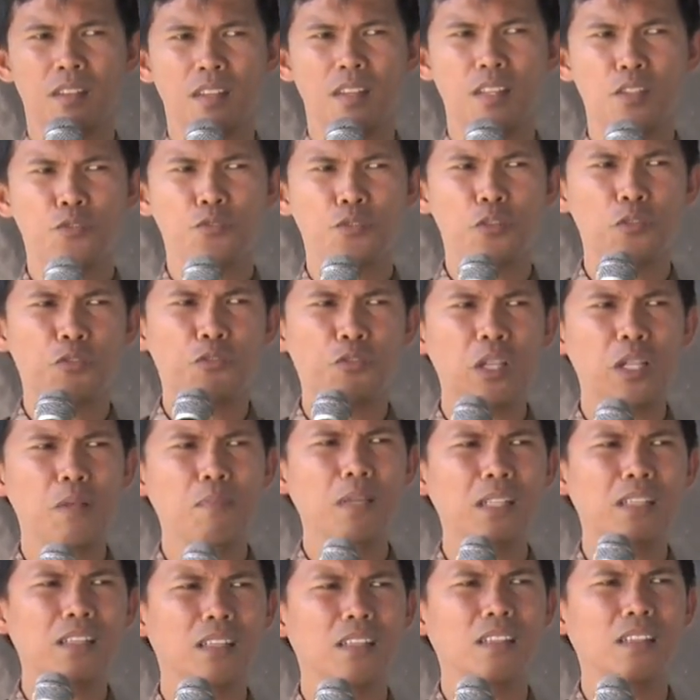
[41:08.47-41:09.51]
Its
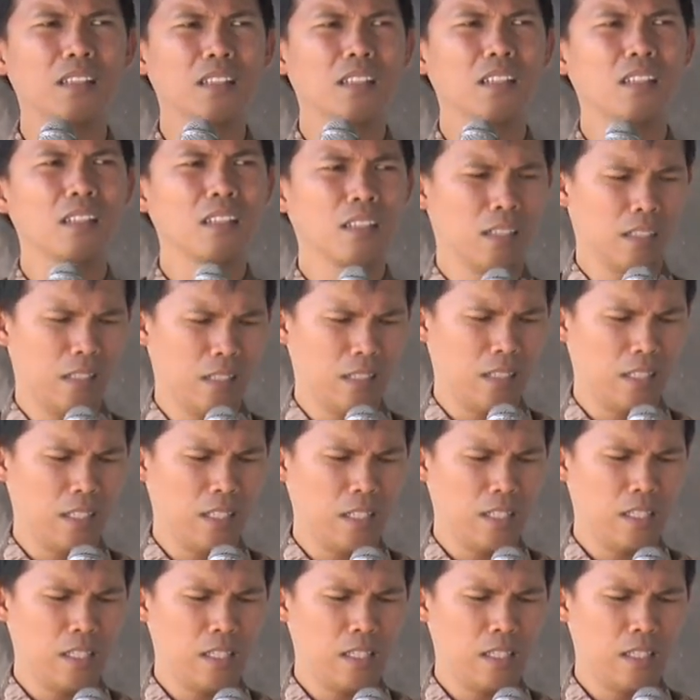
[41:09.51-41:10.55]
fulfillment
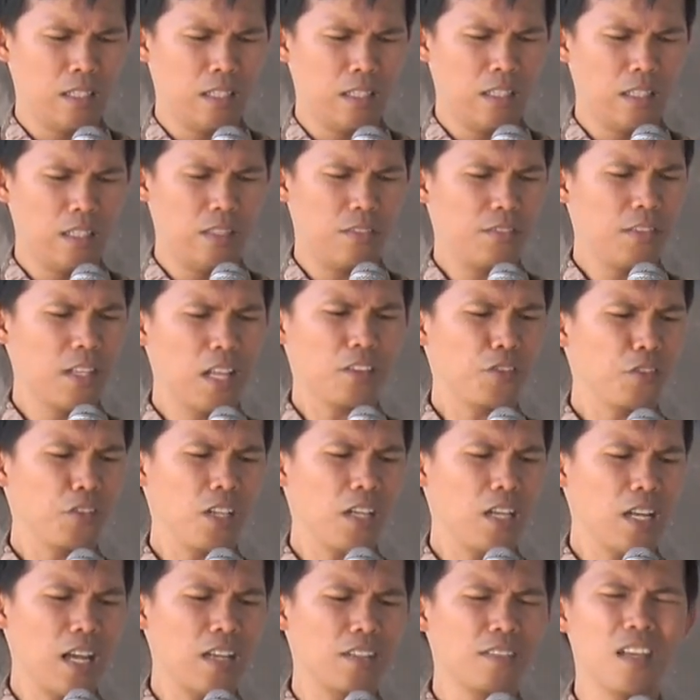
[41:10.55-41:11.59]
is not
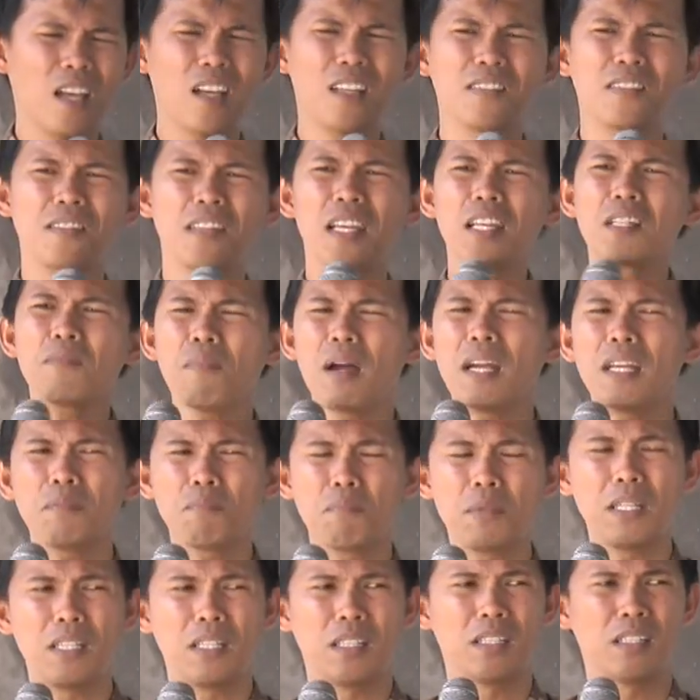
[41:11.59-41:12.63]
realized as it might
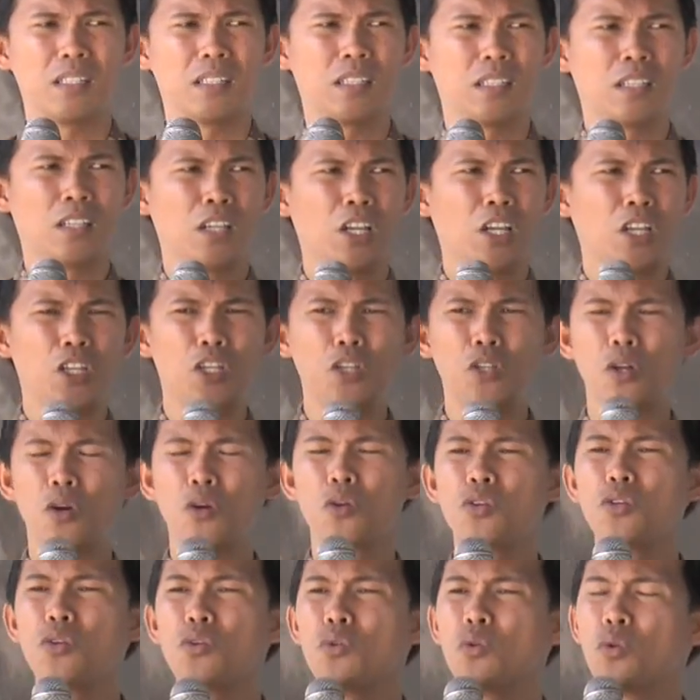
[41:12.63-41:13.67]
be. You
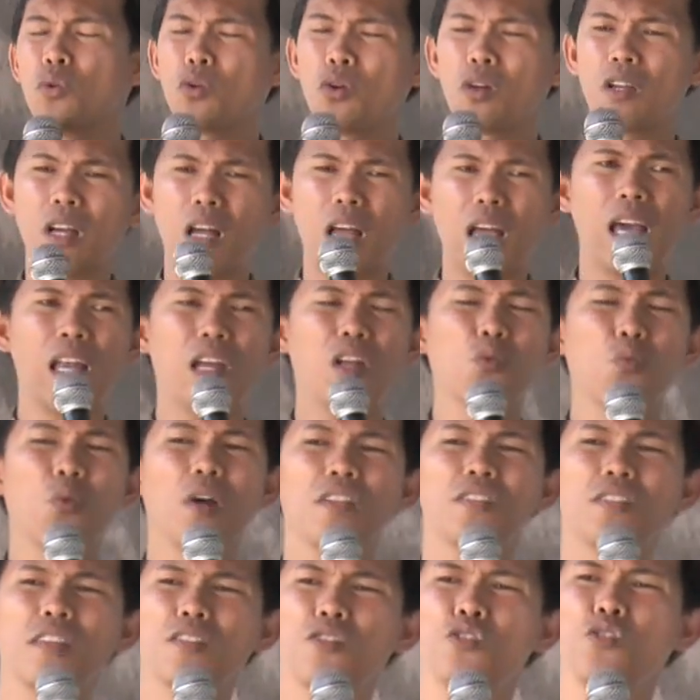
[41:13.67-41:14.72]
know, you Ellen
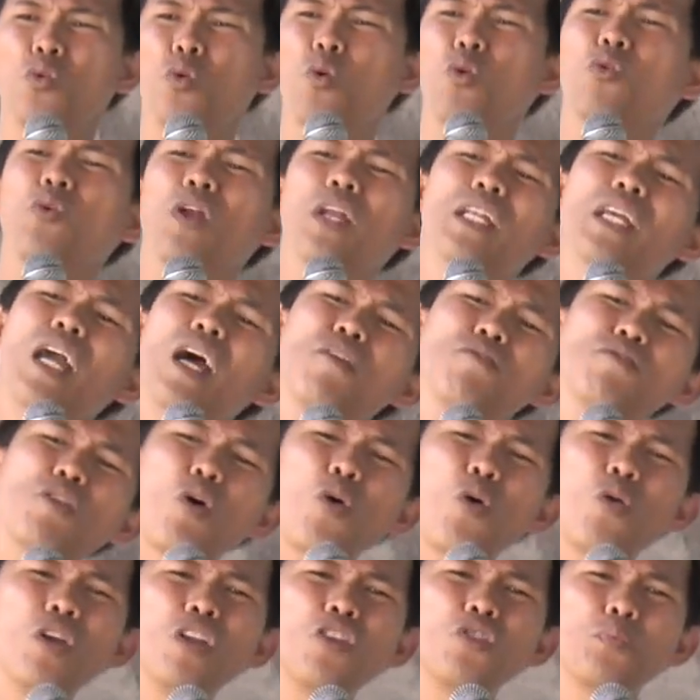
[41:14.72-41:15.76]
White says you already have the
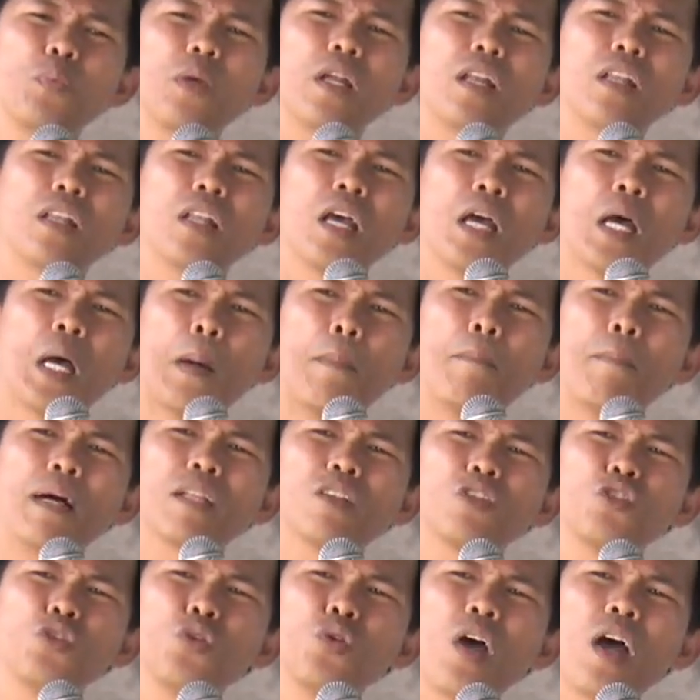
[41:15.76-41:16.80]
Holy Spirit,
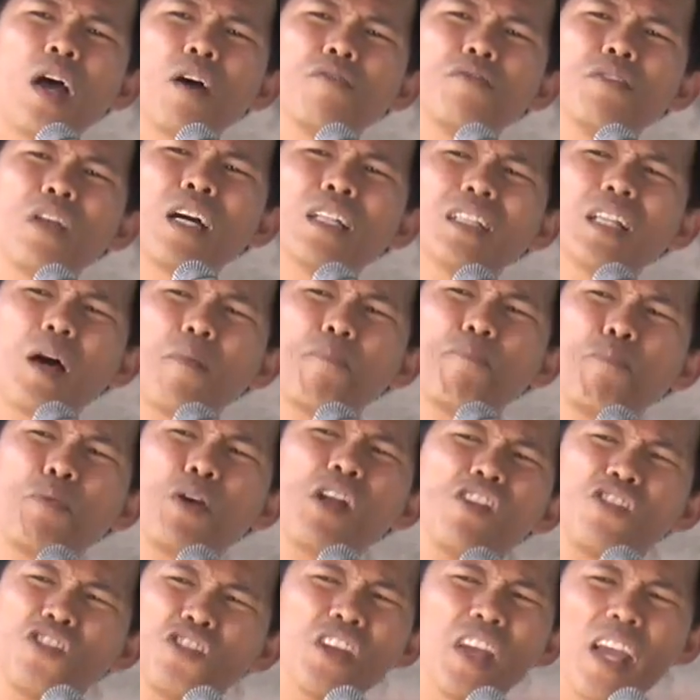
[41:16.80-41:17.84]
but you have not
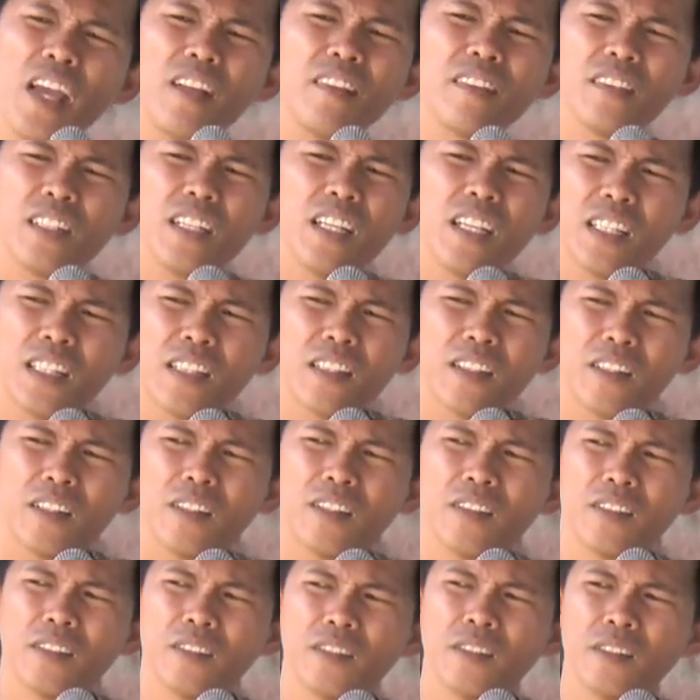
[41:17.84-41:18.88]
appreciated it.
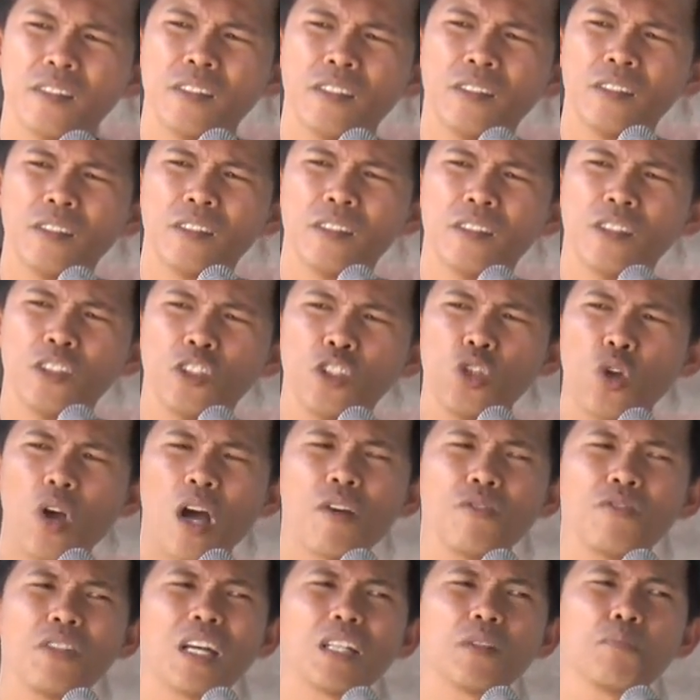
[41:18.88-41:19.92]
You
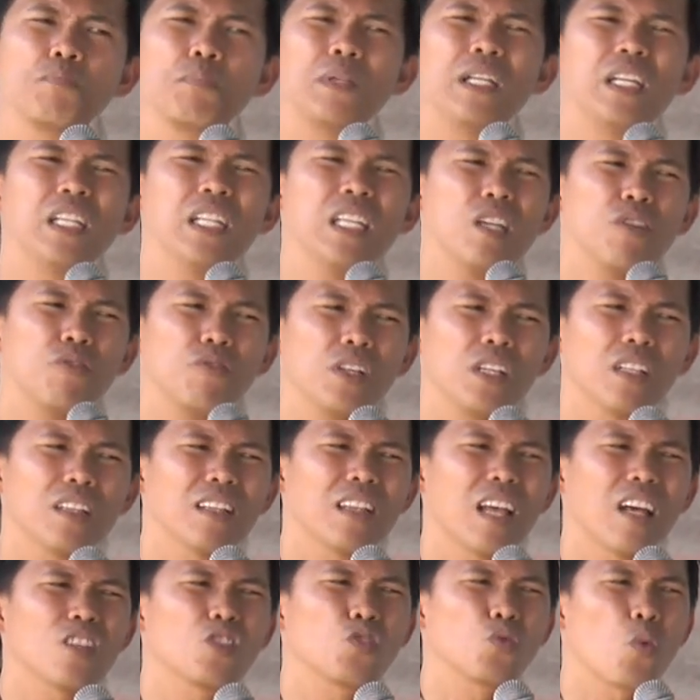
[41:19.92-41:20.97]
have not believed it.
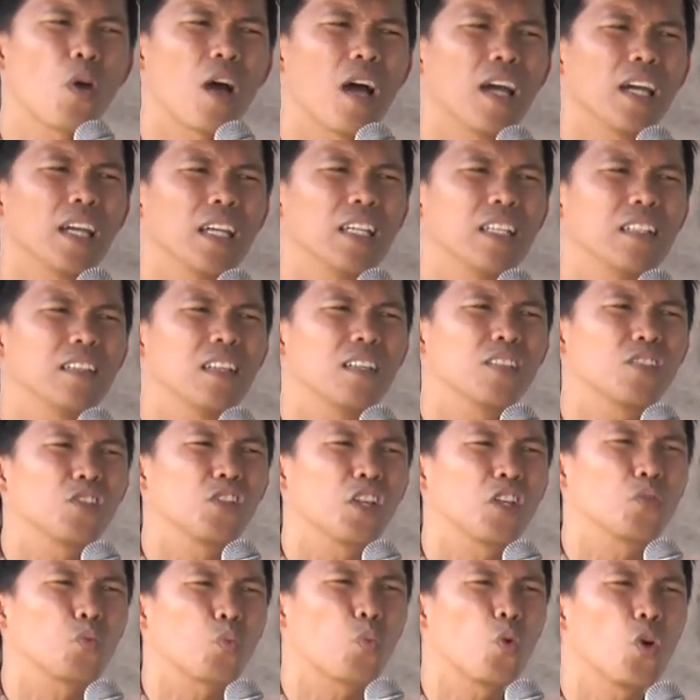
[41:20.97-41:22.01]
That's why it does
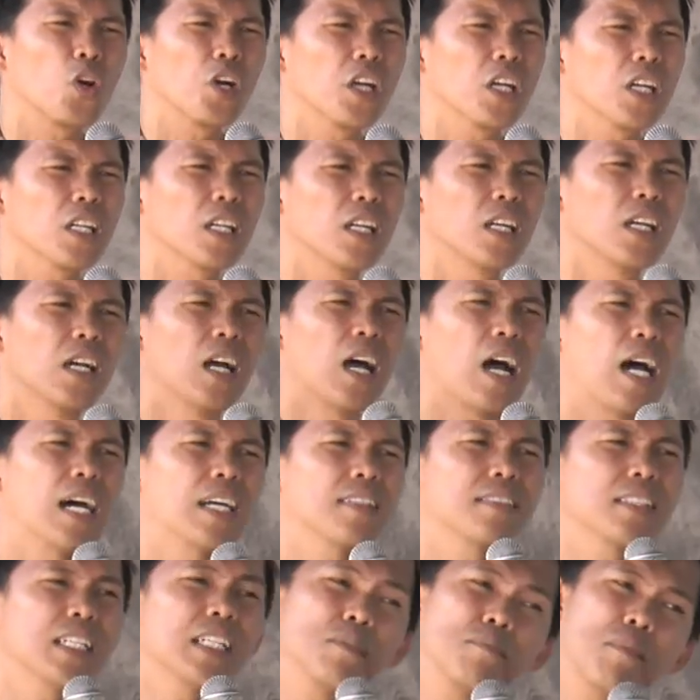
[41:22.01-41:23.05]
not work
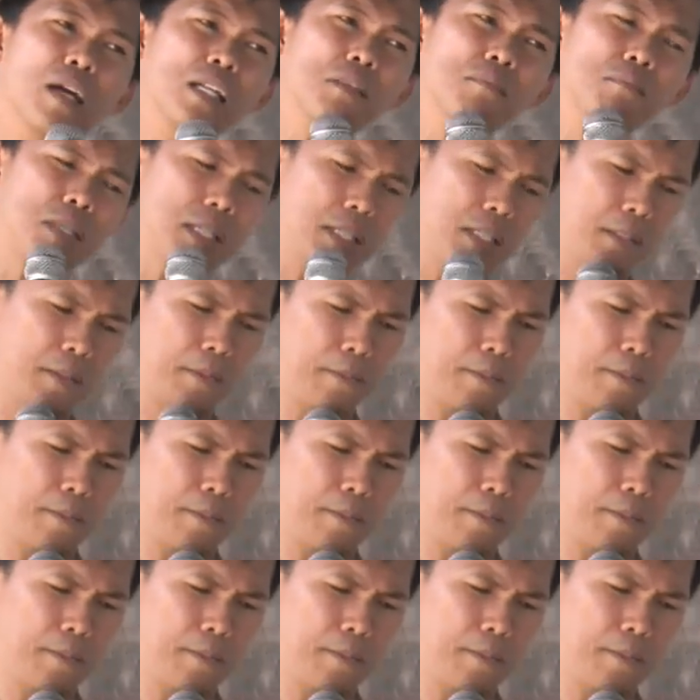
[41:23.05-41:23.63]
as it might be.